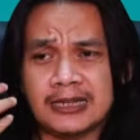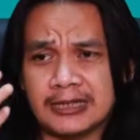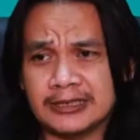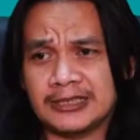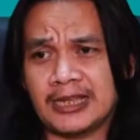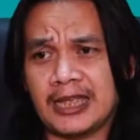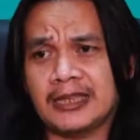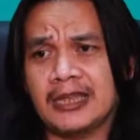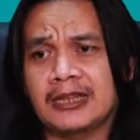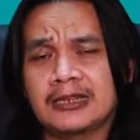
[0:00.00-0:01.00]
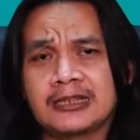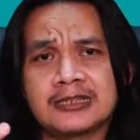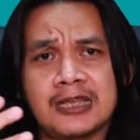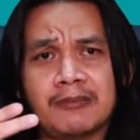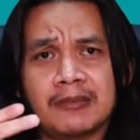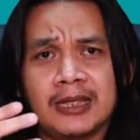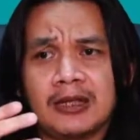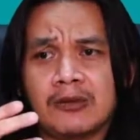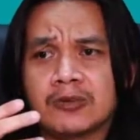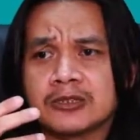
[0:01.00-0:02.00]
saying the same
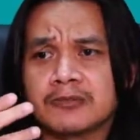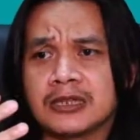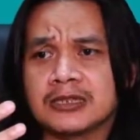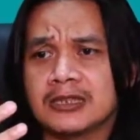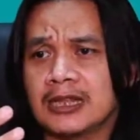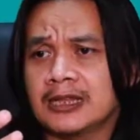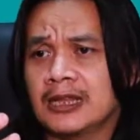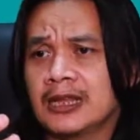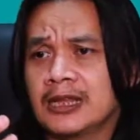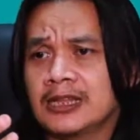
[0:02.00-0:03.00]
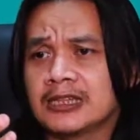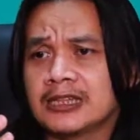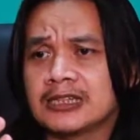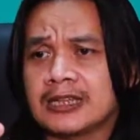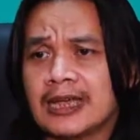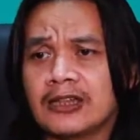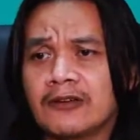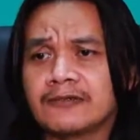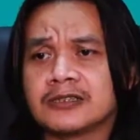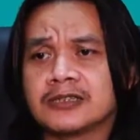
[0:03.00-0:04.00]
thing, which means that the tail
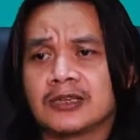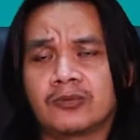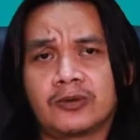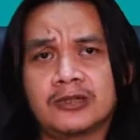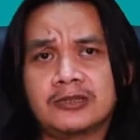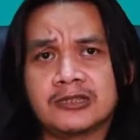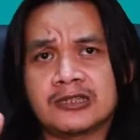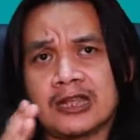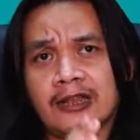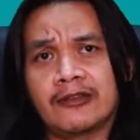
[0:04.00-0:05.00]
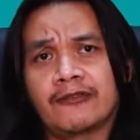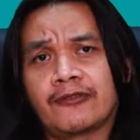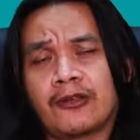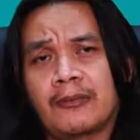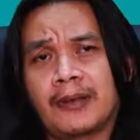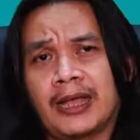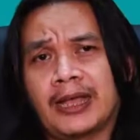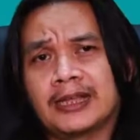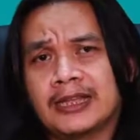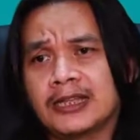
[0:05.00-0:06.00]
of the sequence starting from
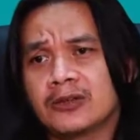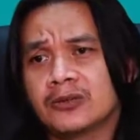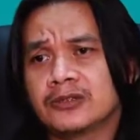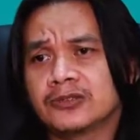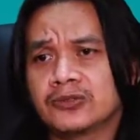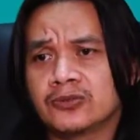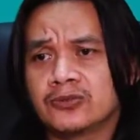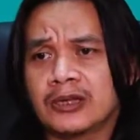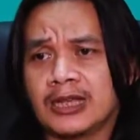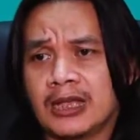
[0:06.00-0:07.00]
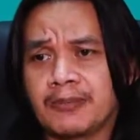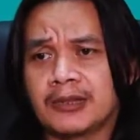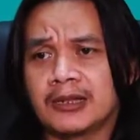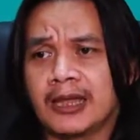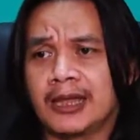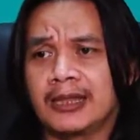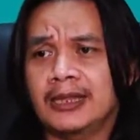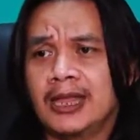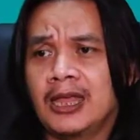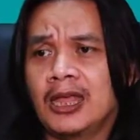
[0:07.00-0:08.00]
n equals to capital
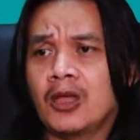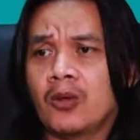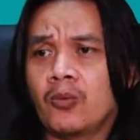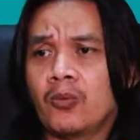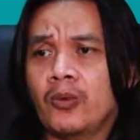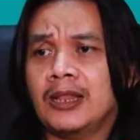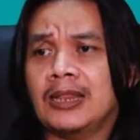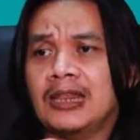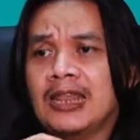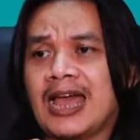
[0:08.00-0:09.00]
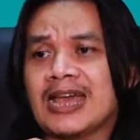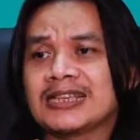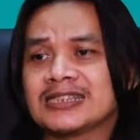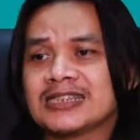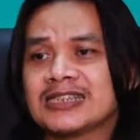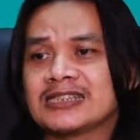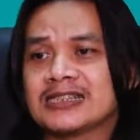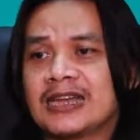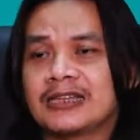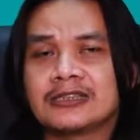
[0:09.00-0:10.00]
N will lies
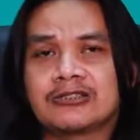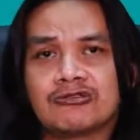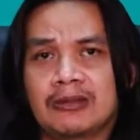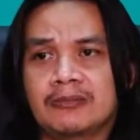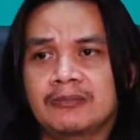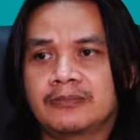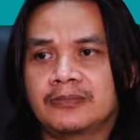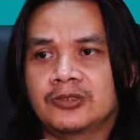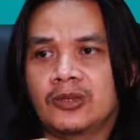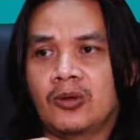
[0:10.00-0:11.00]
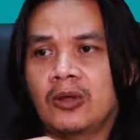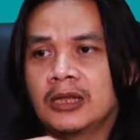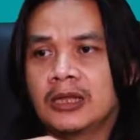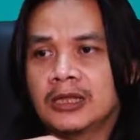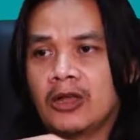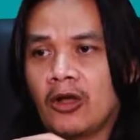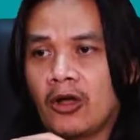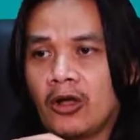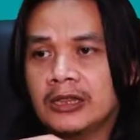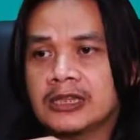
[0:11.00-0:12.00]
inside the strip. So
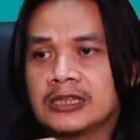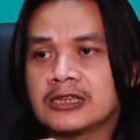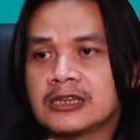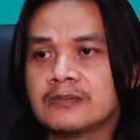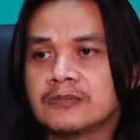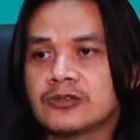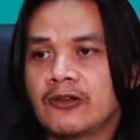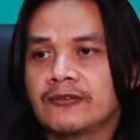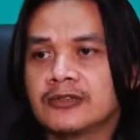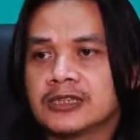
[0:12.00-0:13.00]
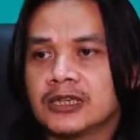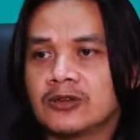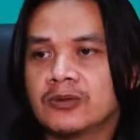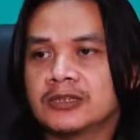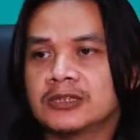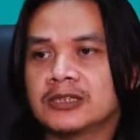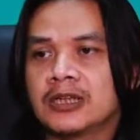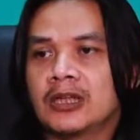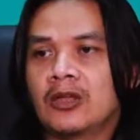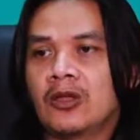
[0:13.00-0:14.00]
all the terms of the sequence
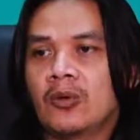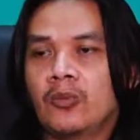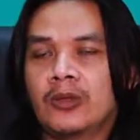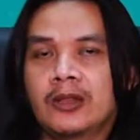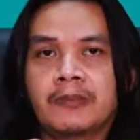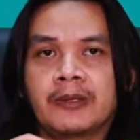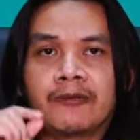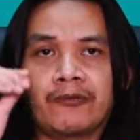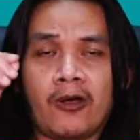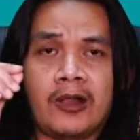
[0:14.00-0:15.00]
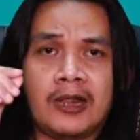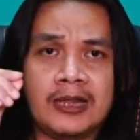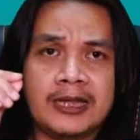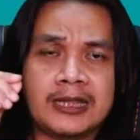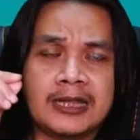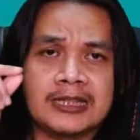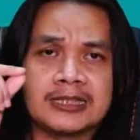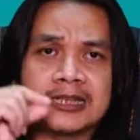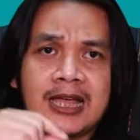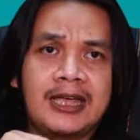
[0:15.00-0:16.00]
will be fall
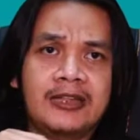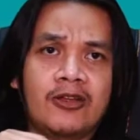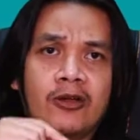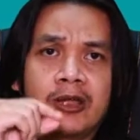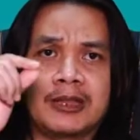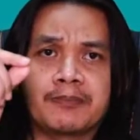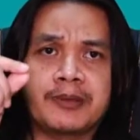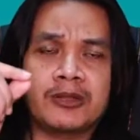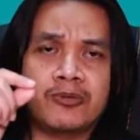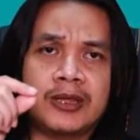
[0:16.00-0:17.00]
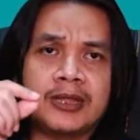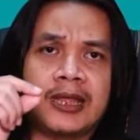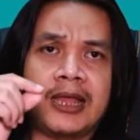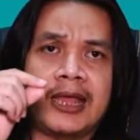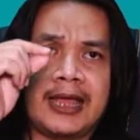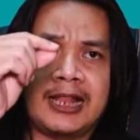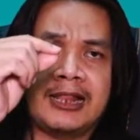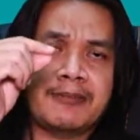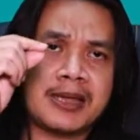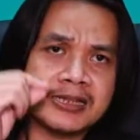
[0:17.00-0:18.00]
inside or in between
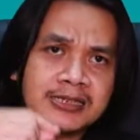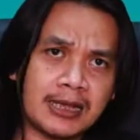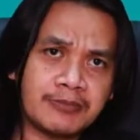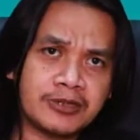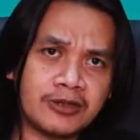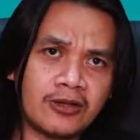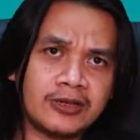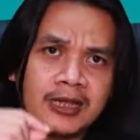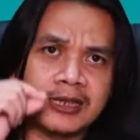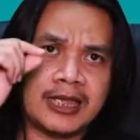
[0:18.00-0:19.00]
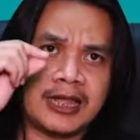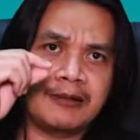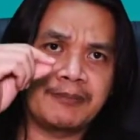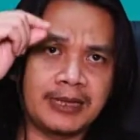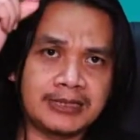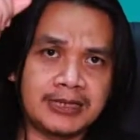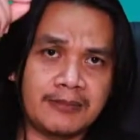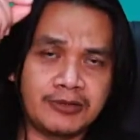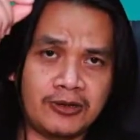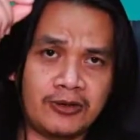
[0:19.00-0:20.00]
L minus epsilon and L plus
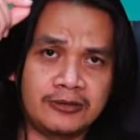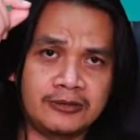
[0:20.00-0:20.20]
epsilon,